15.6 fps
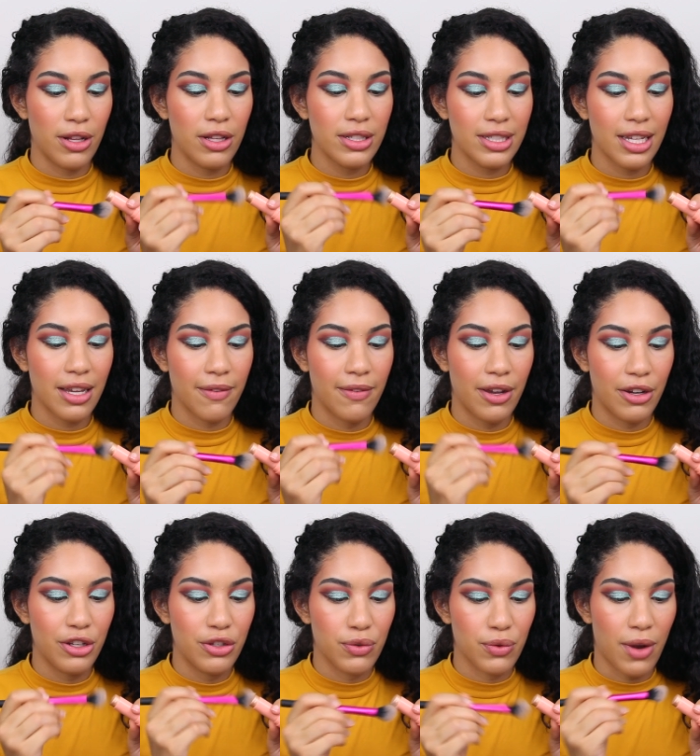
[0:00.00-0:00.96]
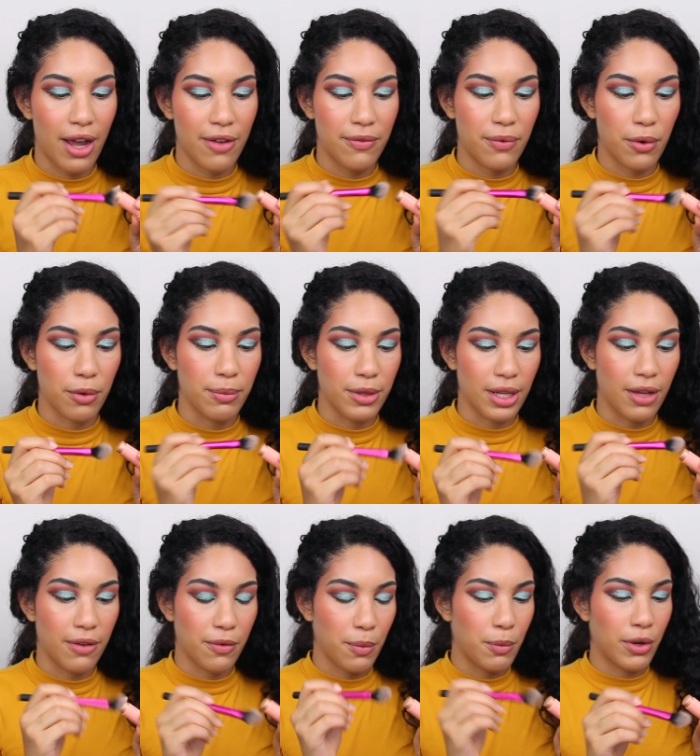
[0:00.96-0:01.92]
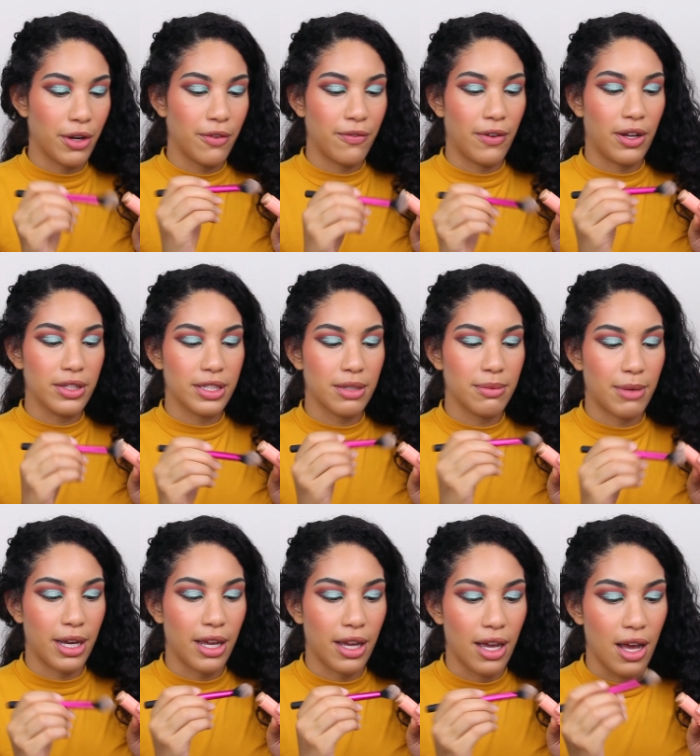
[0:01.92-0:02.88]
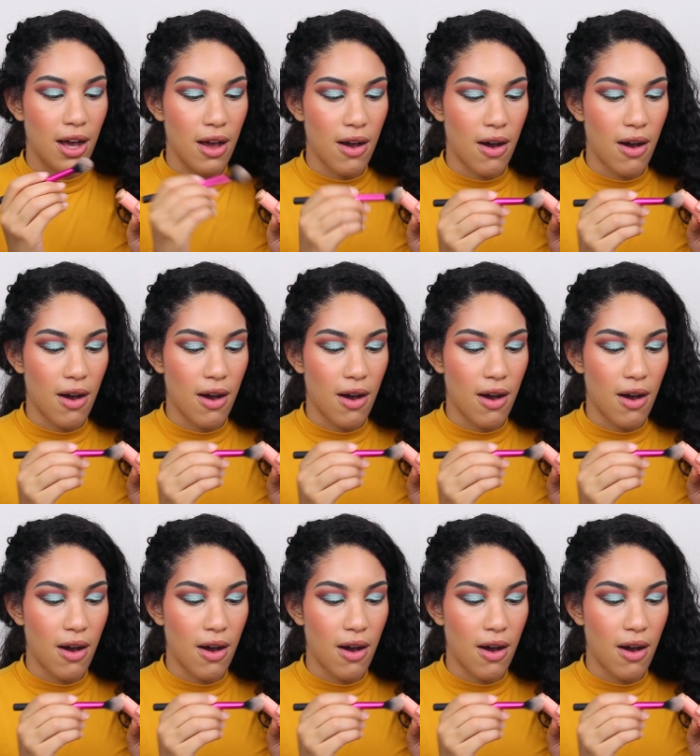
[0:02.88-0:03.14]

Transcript: It looks like a very dry formula from what it felt on my